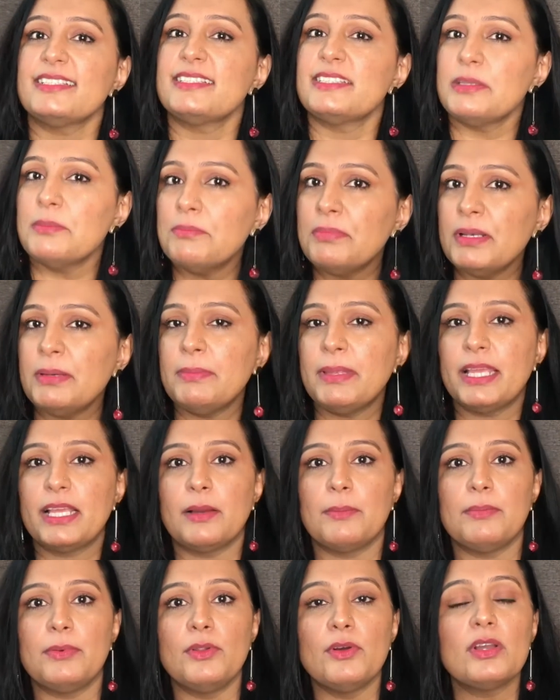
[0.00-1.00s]
simple
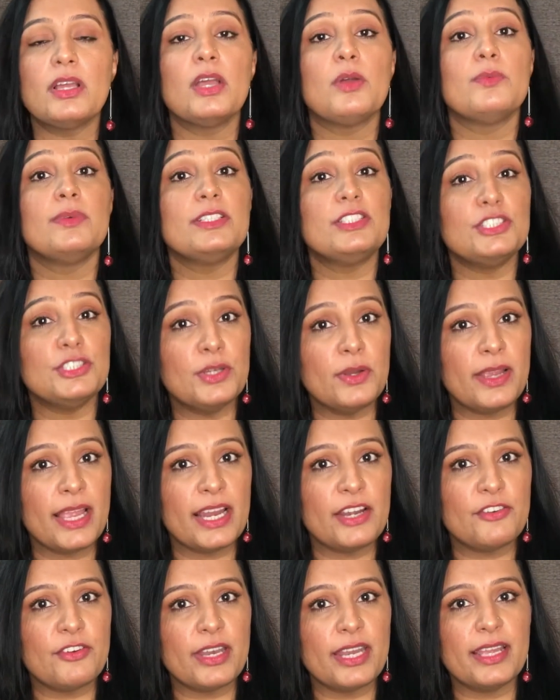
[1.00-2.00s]
makeup look which you
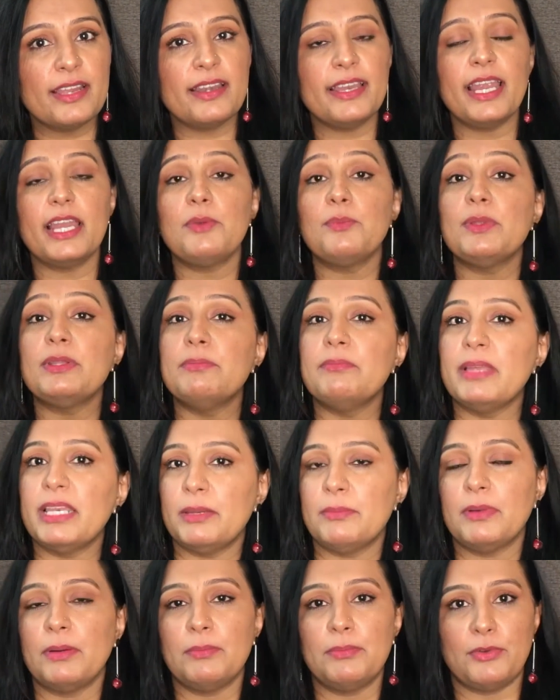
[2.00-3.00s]
can recreate with
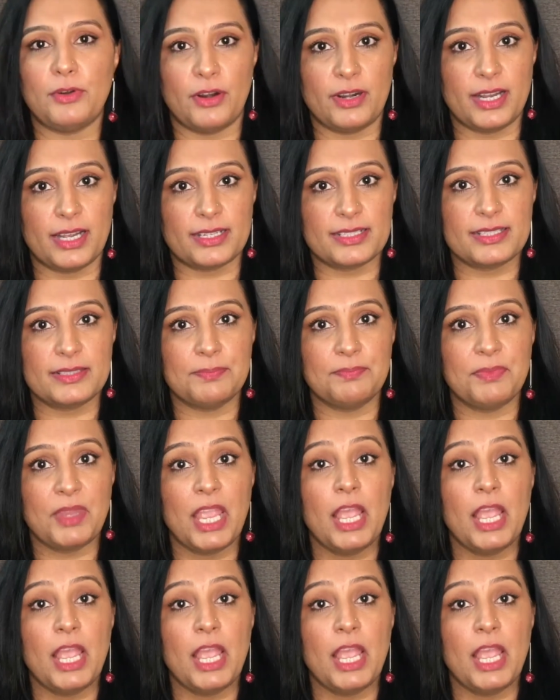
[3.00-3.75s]
minimum products.